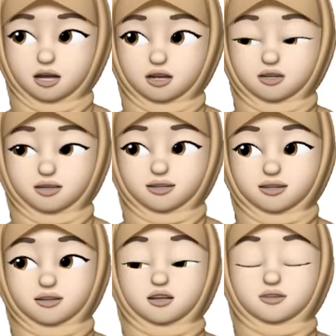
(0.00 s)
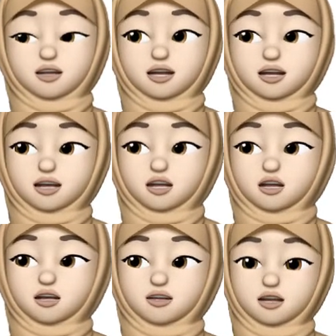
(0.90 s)
and consists of a layer
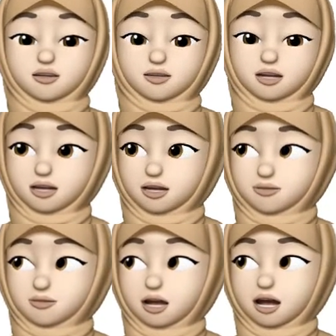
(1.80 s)
of endothelium